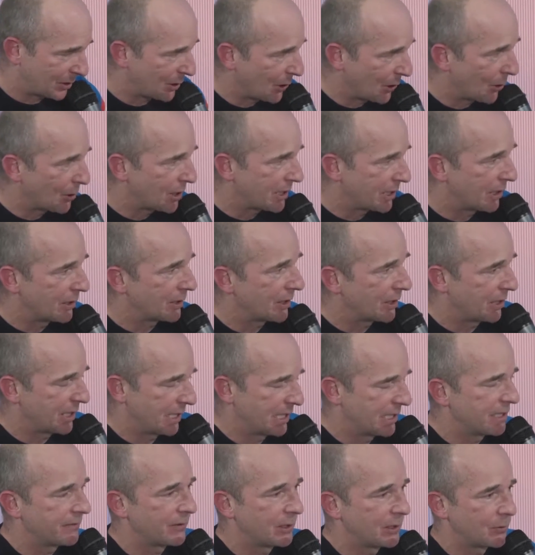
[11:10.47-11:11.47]
totally on the
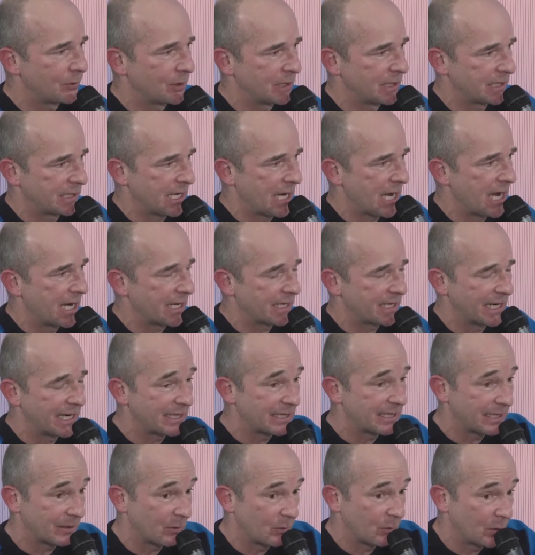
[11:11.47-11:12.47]
individual side,
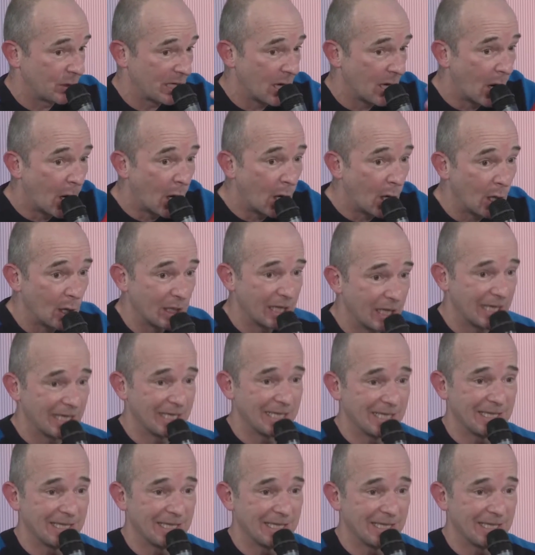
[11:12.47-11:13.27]
and we all,